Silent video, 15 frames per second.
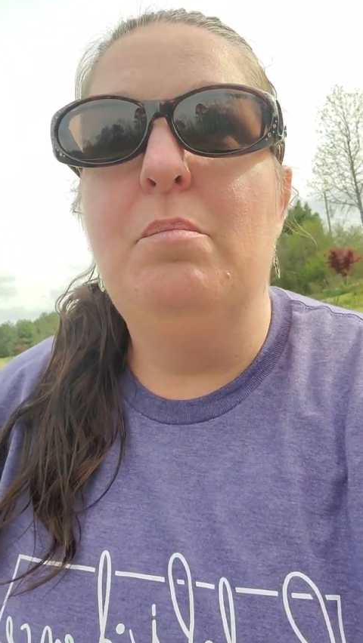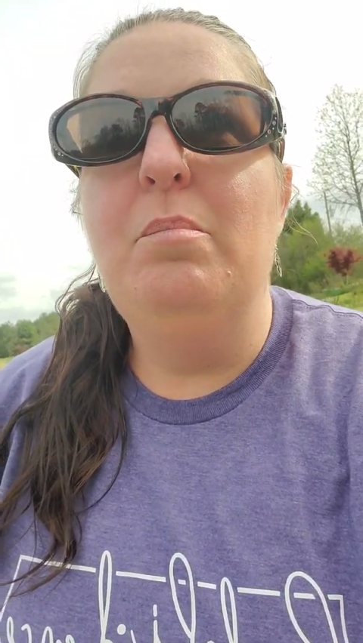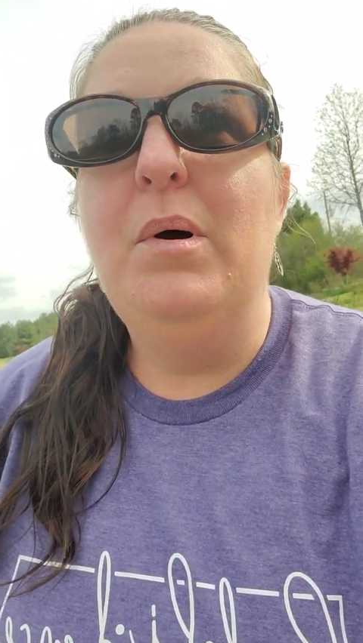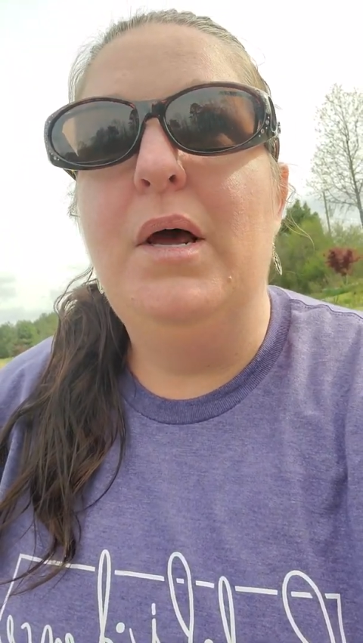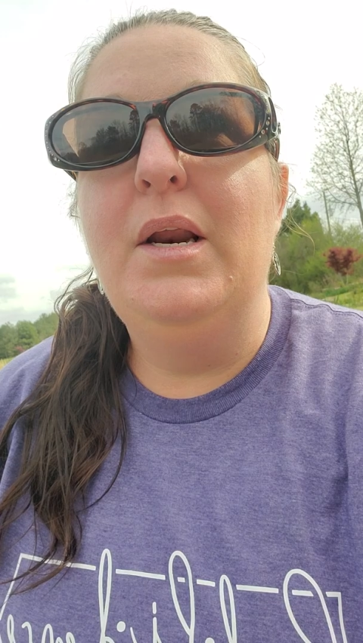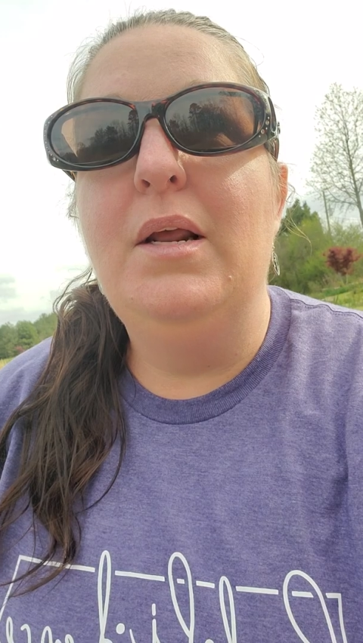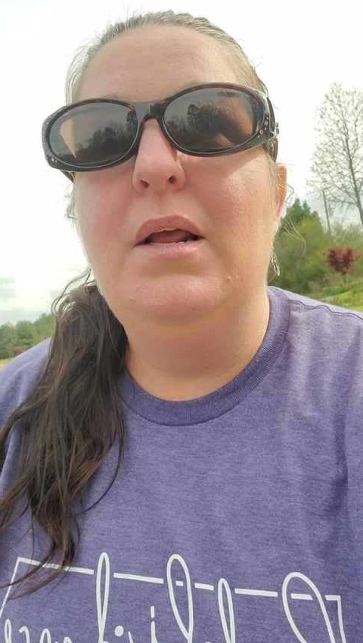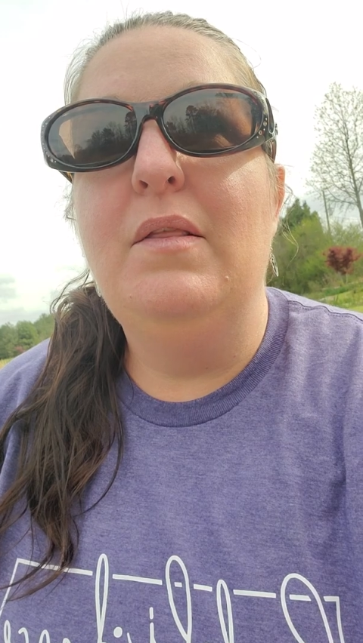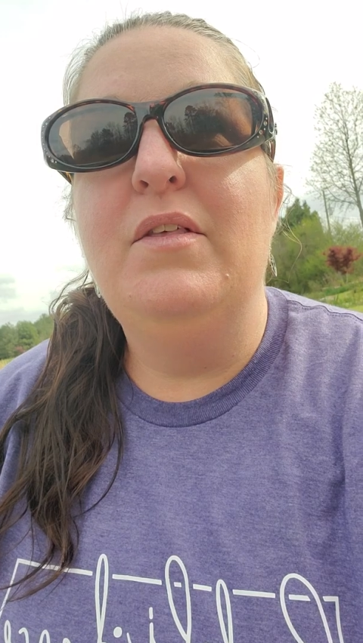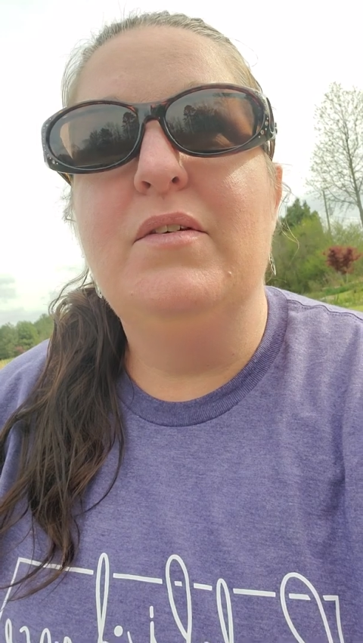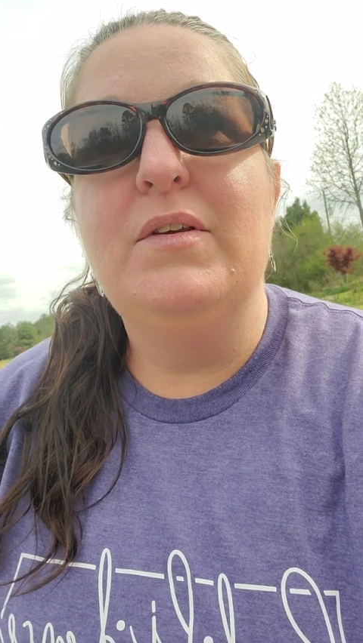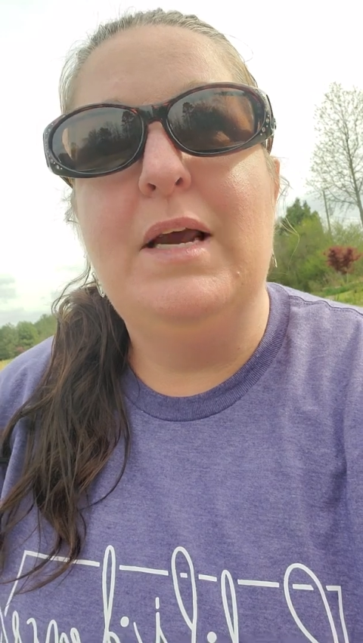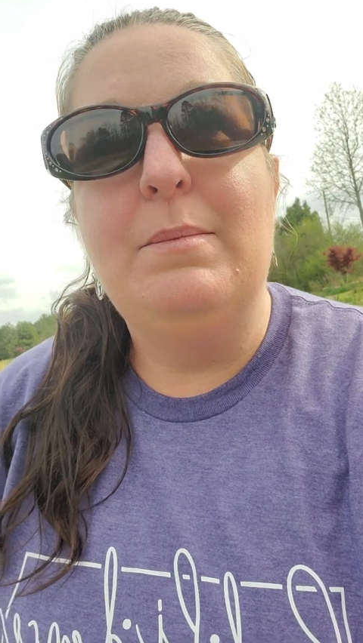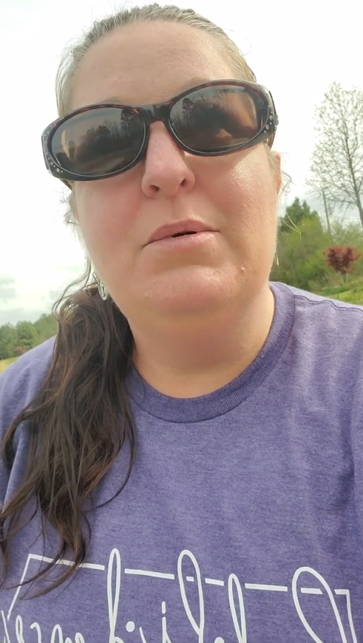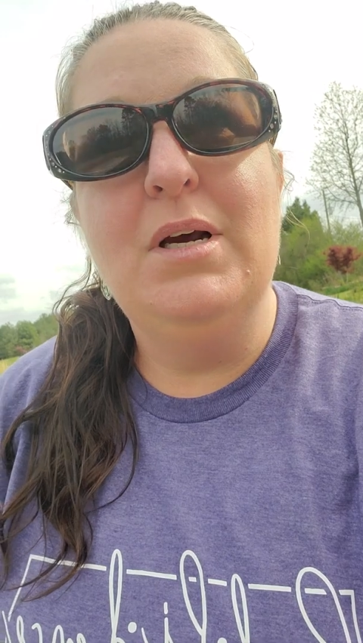But at
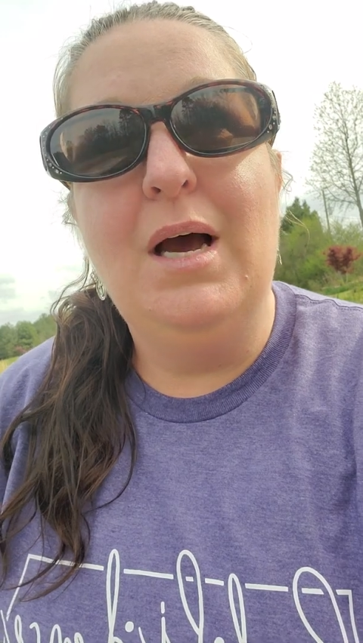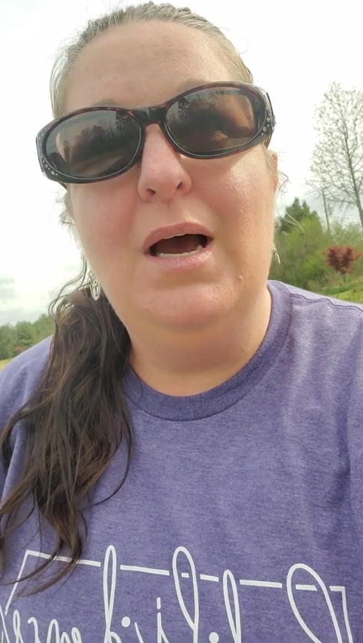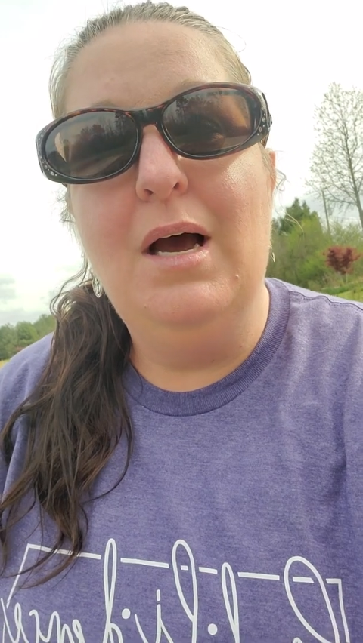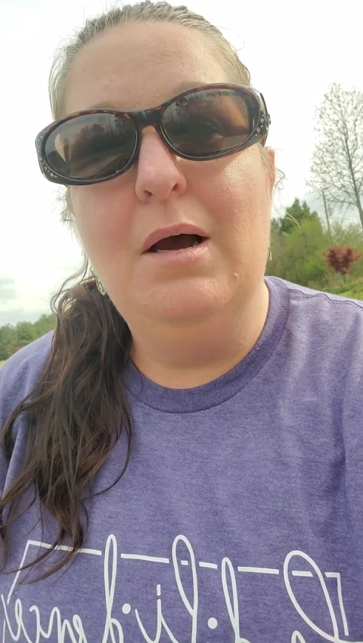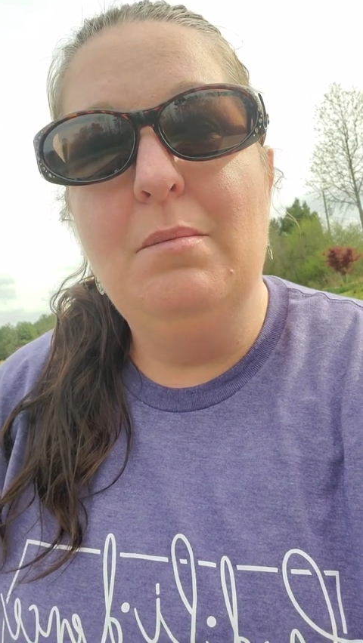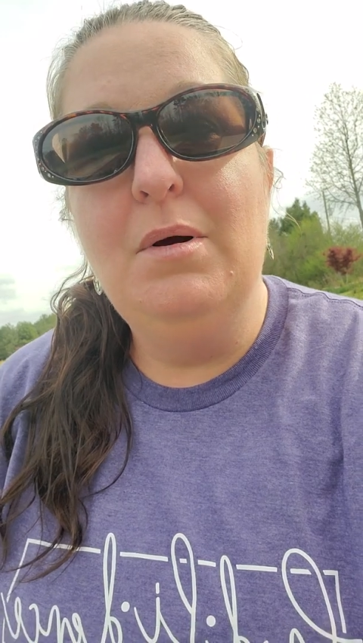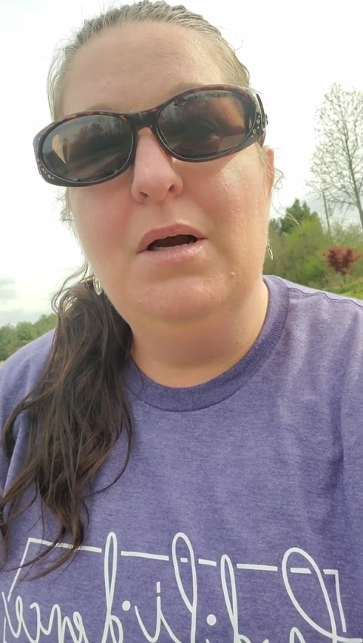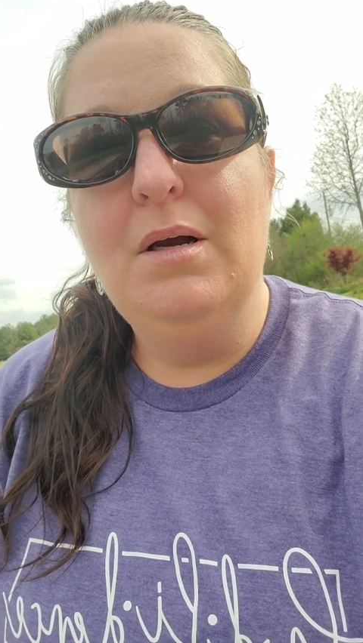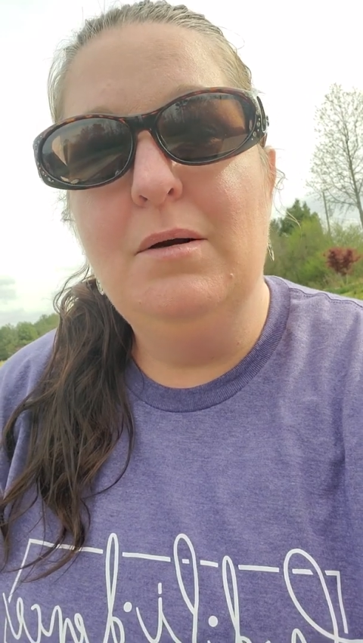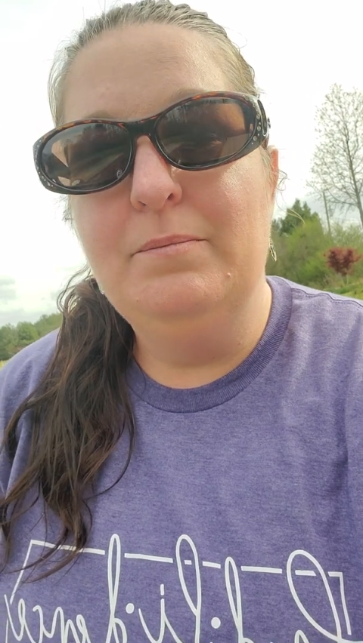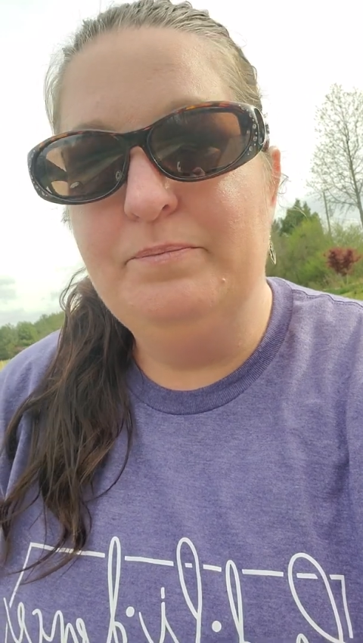the same time,